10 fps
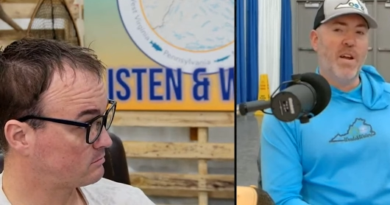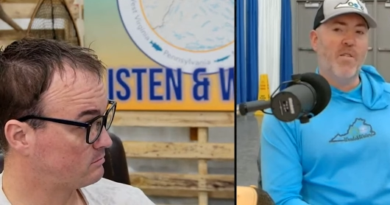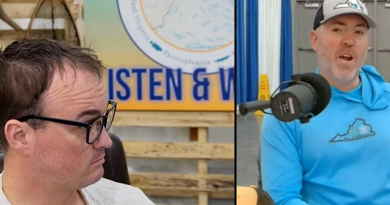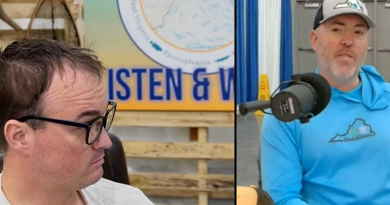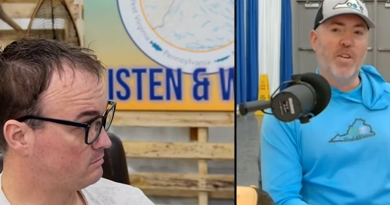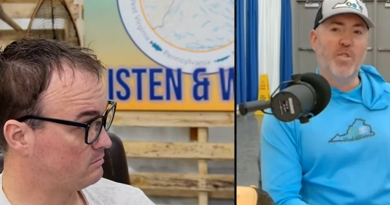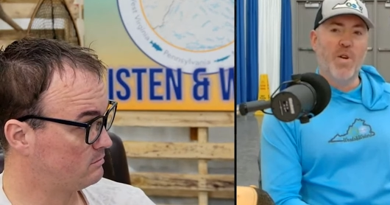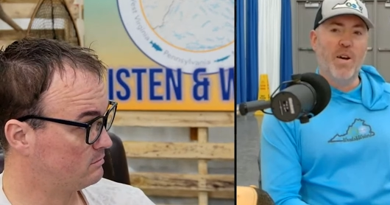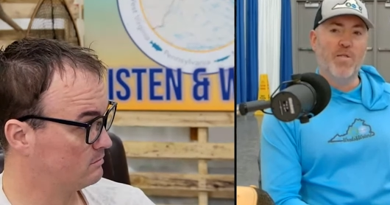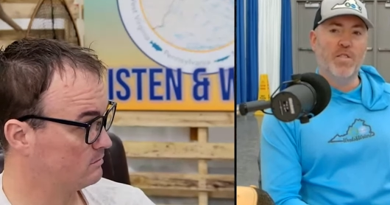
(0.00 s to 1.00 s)
Speaker 1: an hour and a half, like two
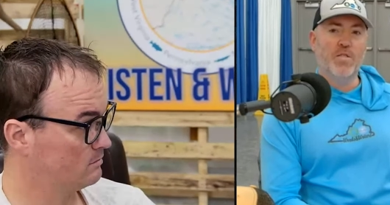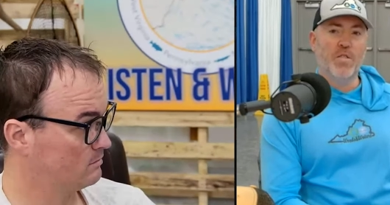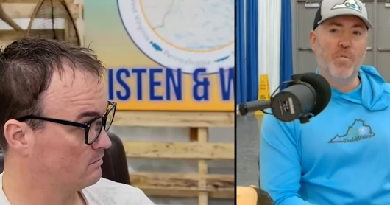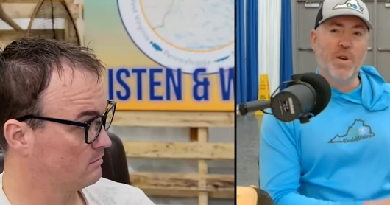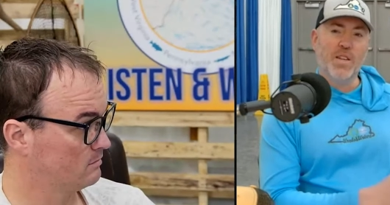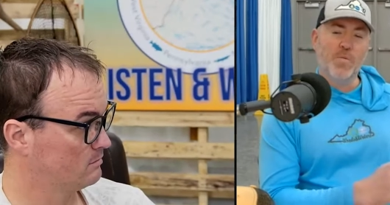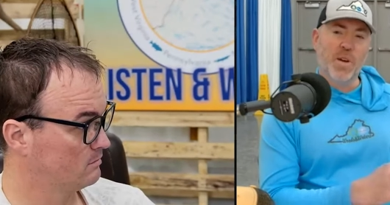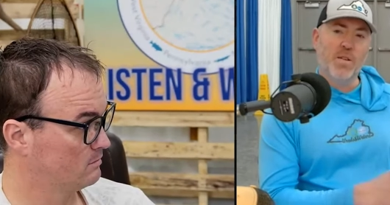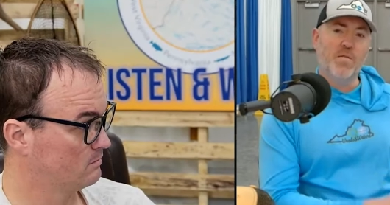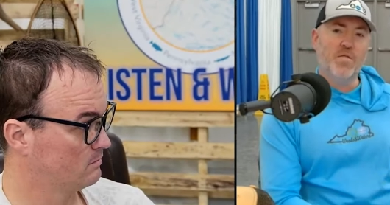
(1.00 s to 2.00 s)
hours. And we got some
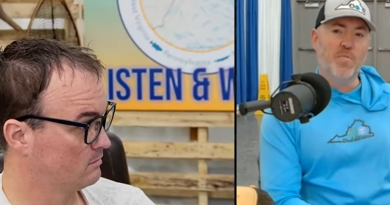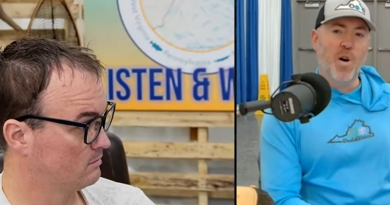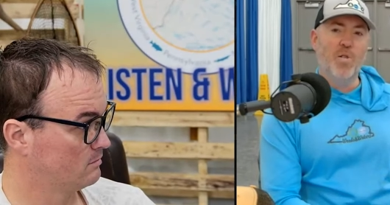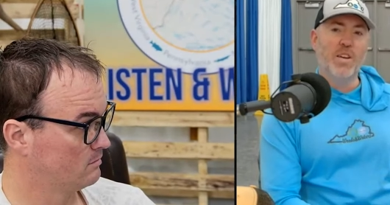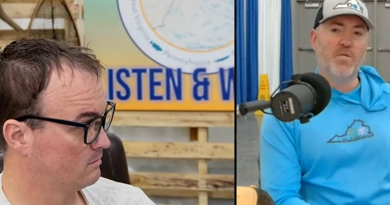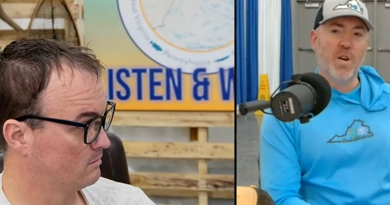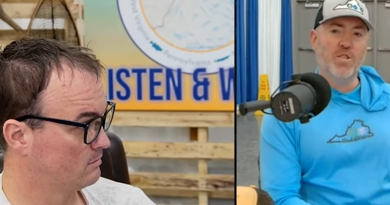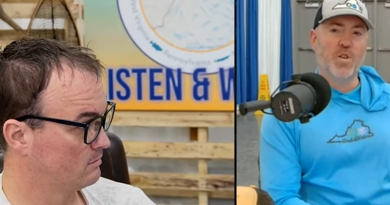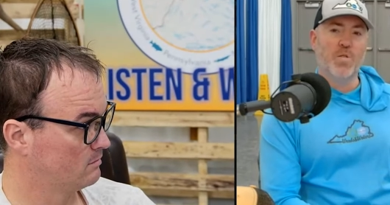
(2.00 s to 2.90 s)
like small lakes around